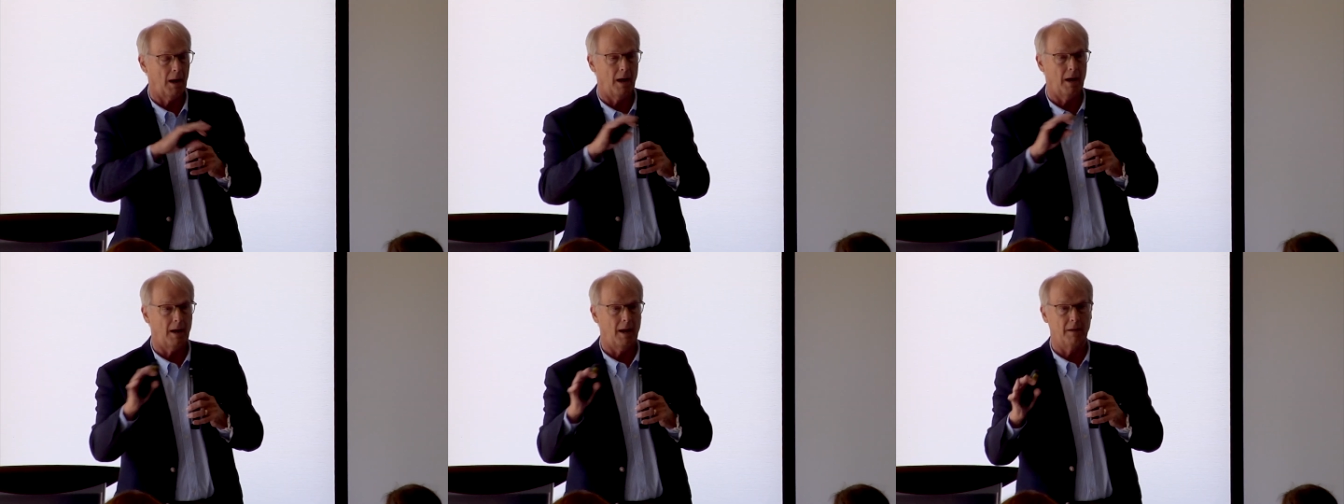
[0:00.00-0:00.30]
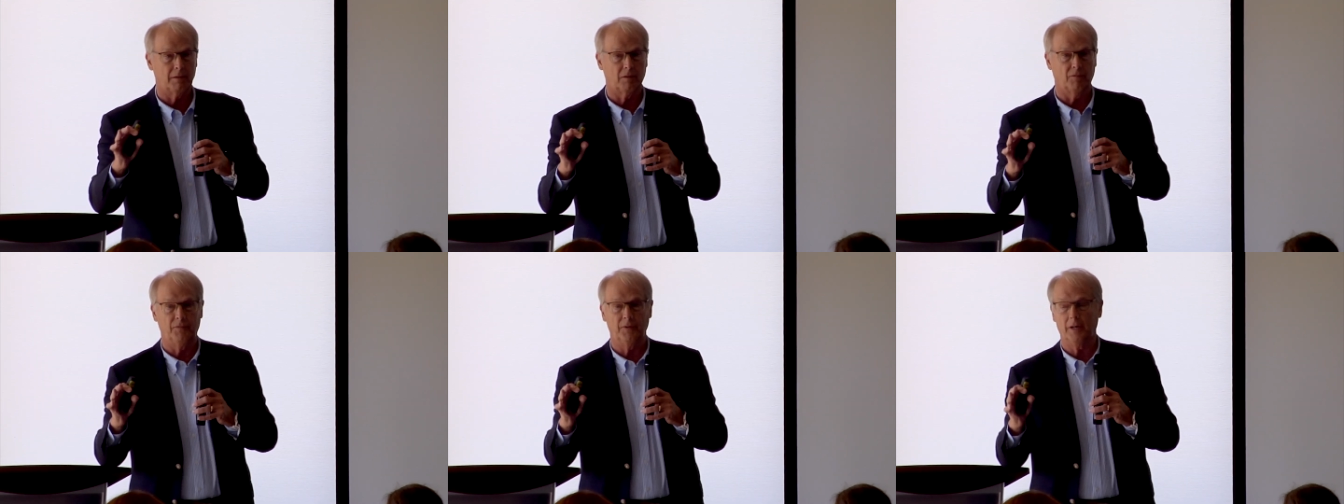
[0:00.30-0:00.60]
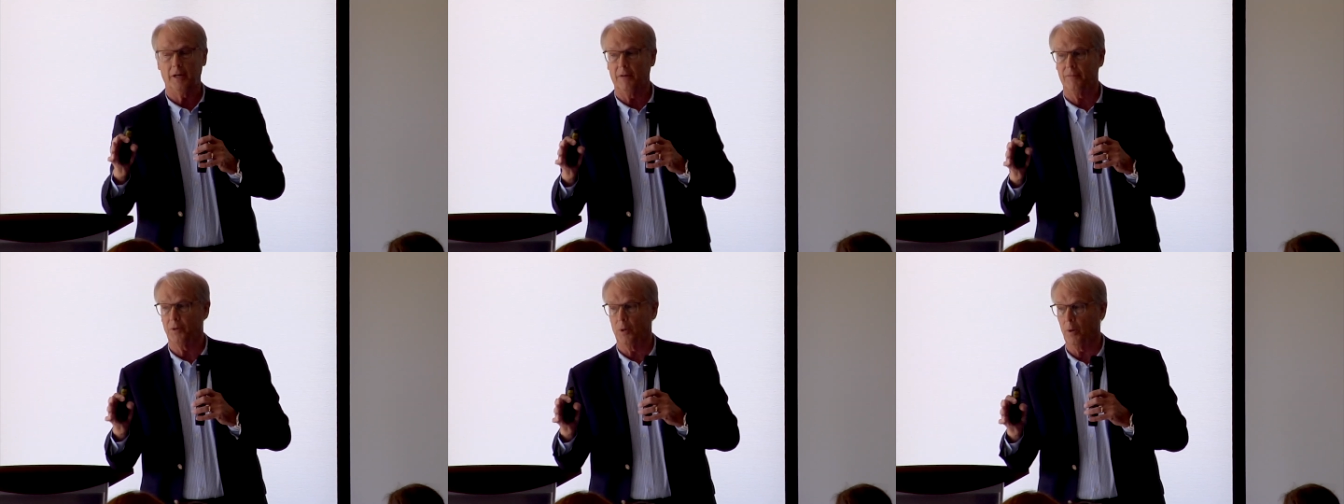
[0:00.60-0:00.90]
at the
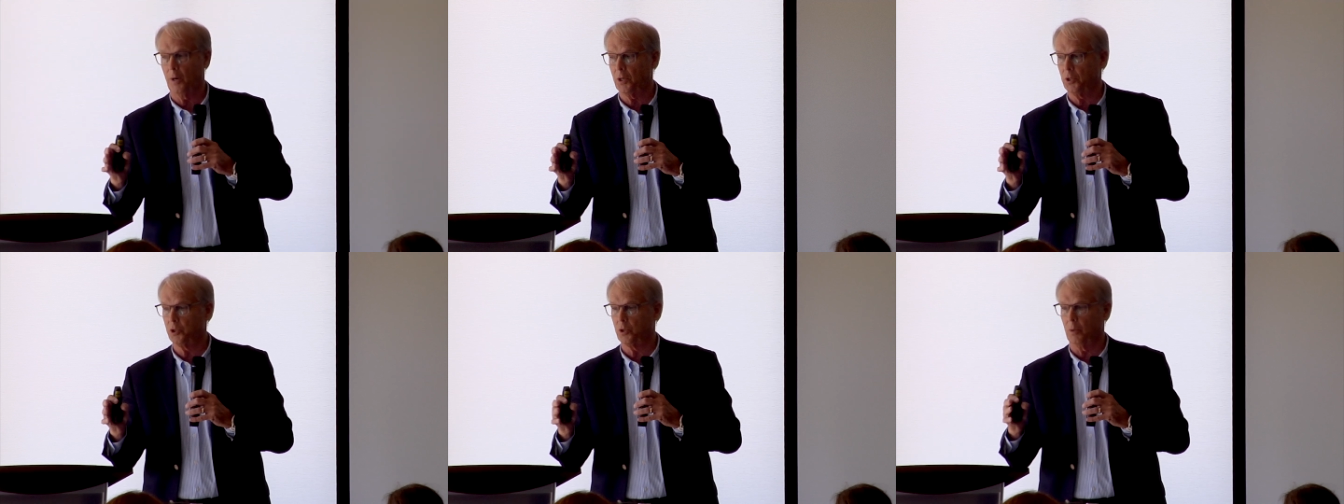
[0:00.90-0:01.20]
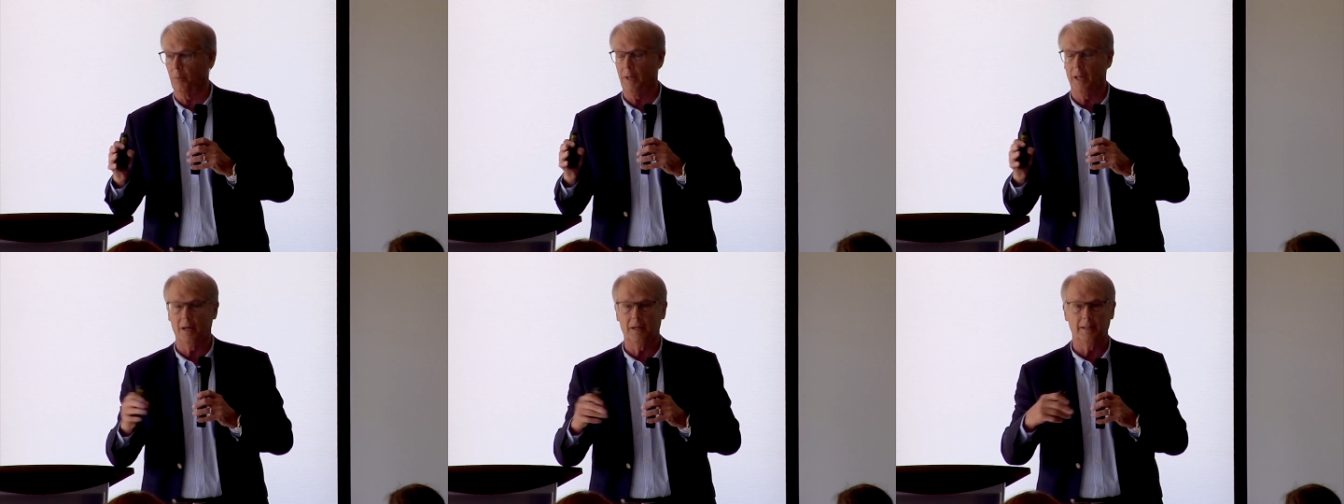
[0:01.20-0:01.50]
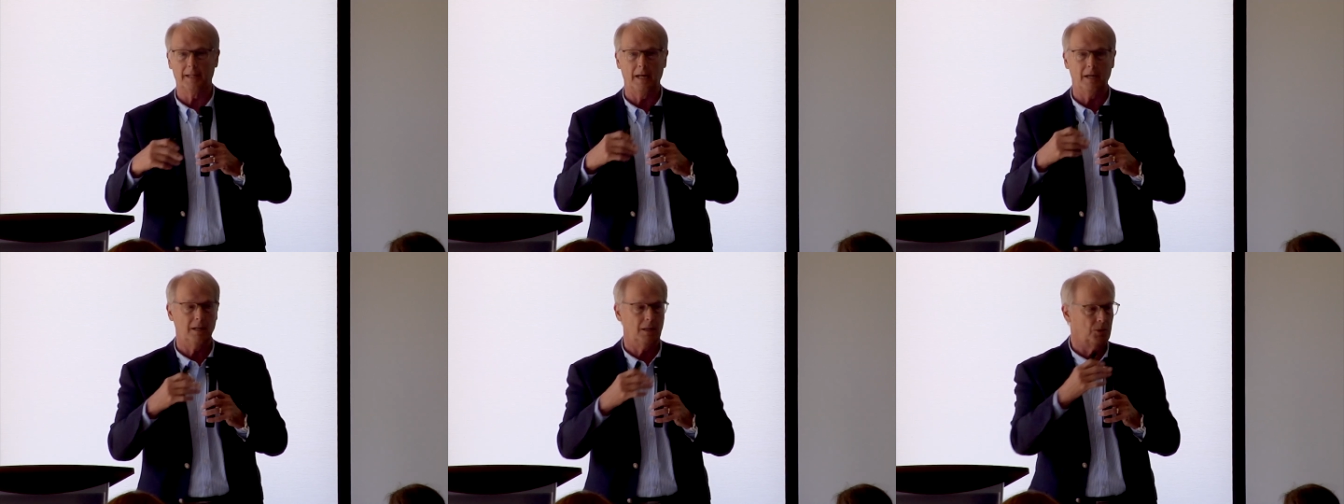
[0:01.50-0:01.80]
Philadelphia Orchestra, we had a
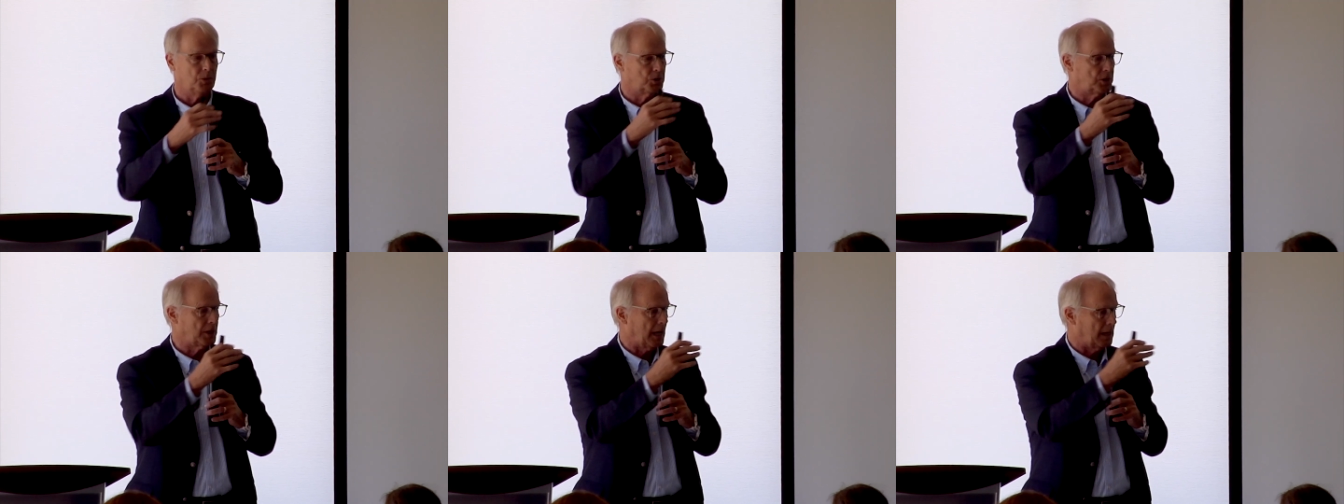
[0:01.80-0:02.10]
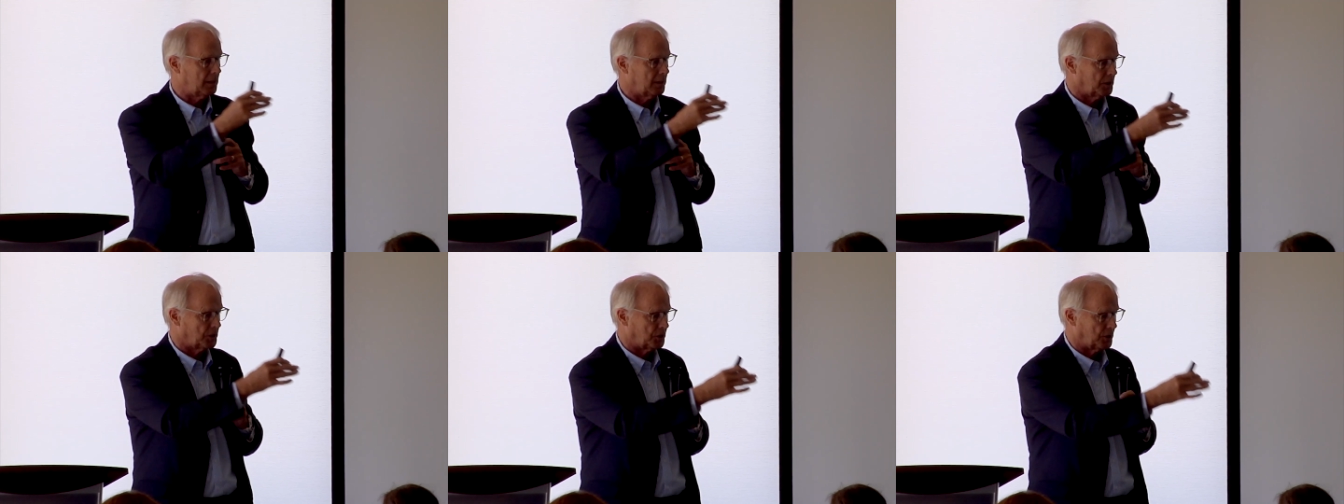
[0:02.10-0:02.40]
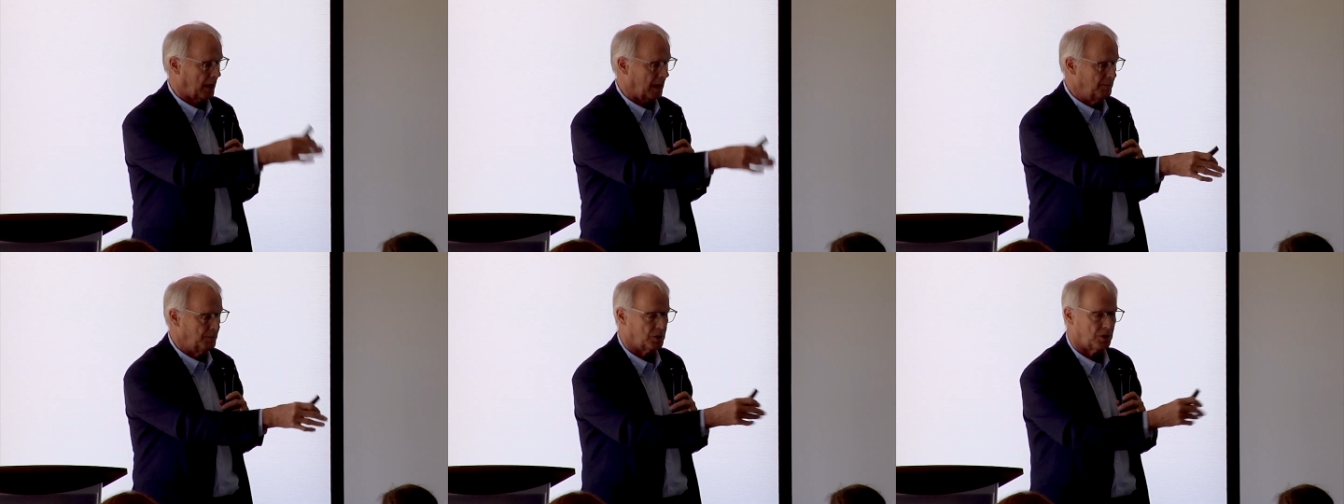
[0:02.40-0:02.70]
lady who sat in the
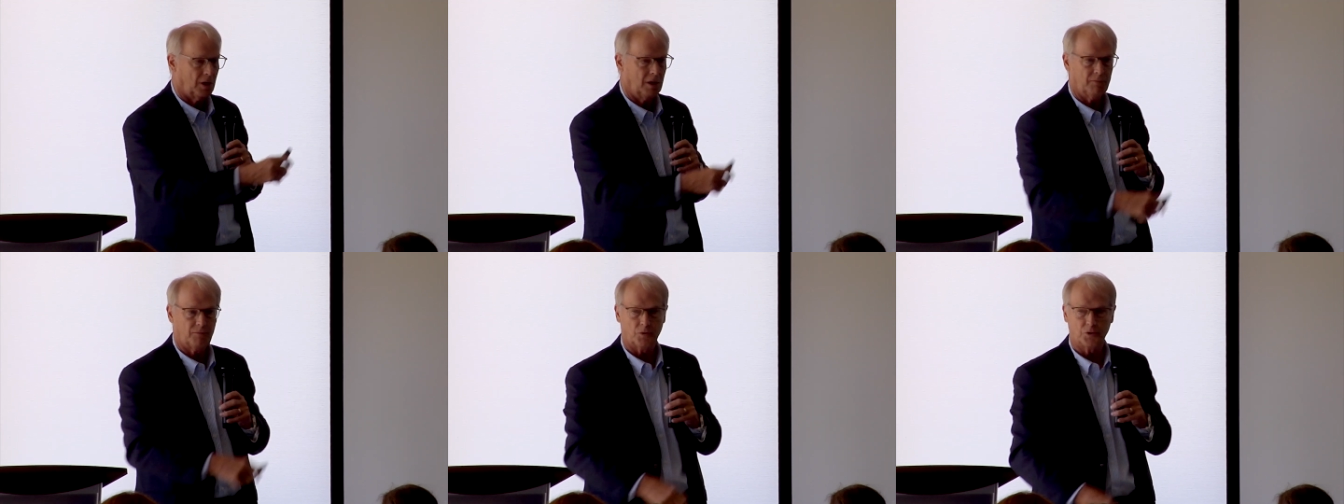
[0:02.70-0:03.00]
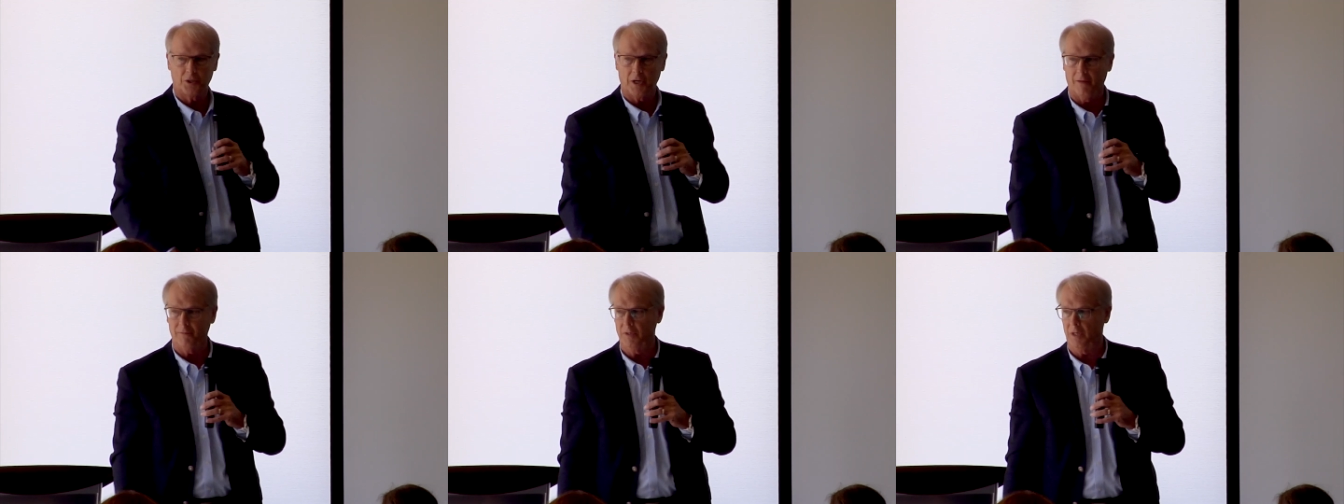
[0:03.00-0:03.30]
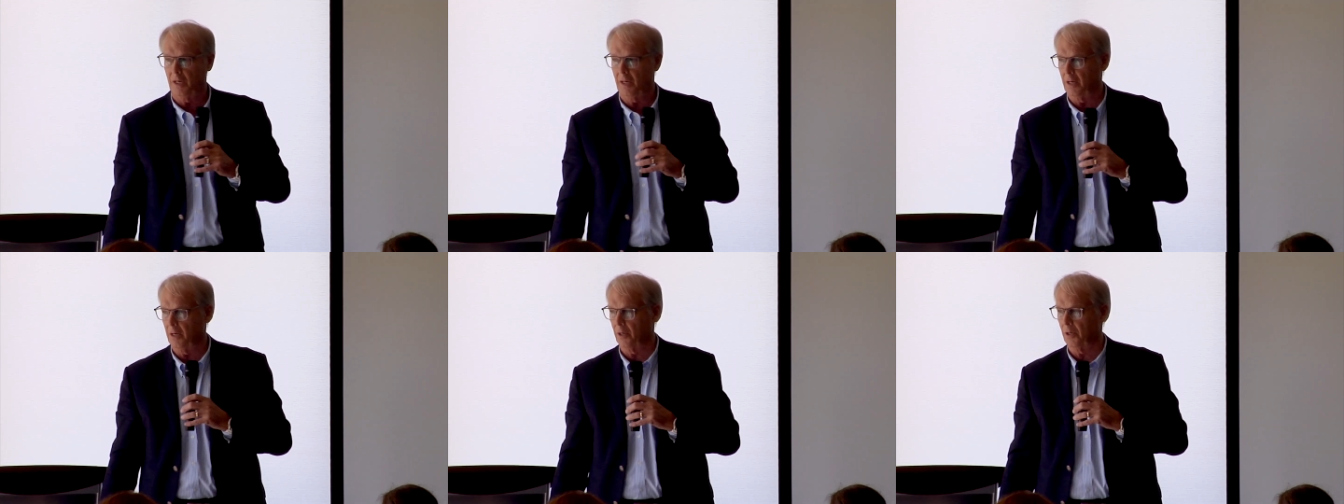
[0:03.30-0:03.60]
same seat for
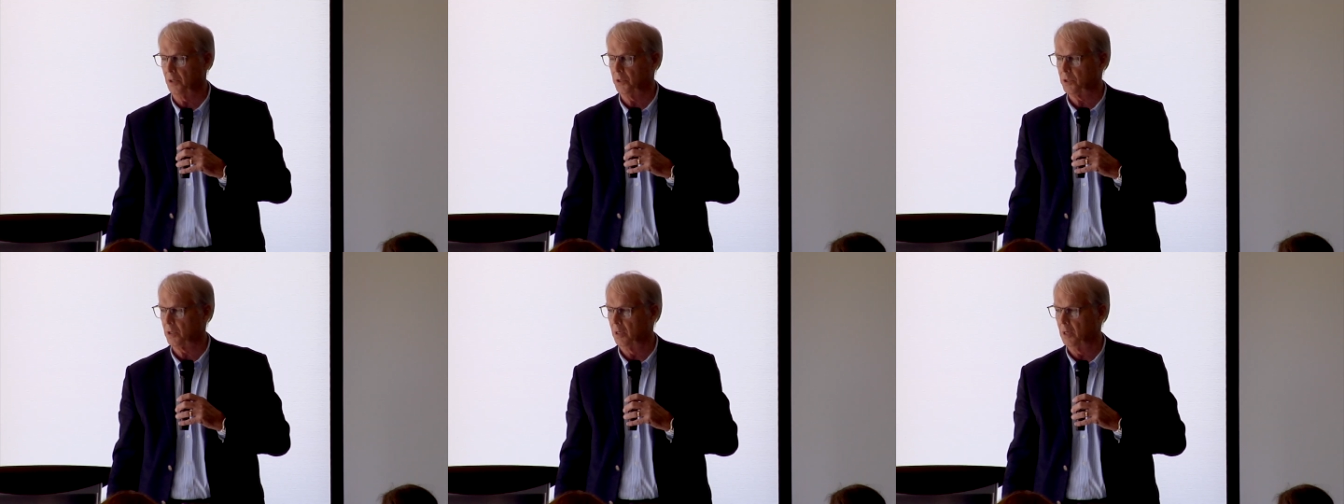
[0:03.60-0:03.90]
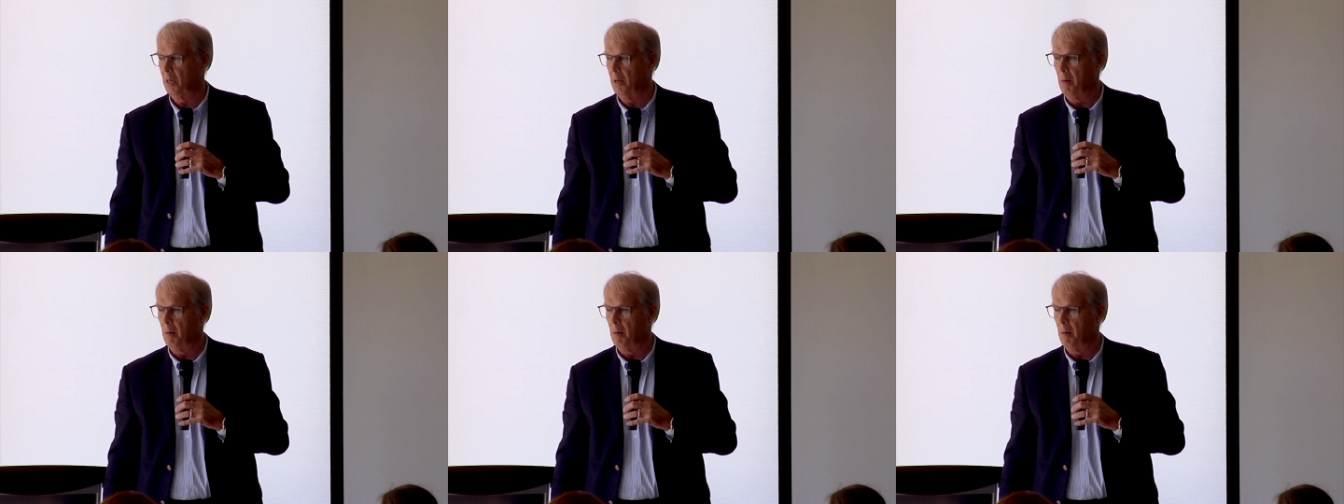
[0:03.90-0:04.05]
70 years,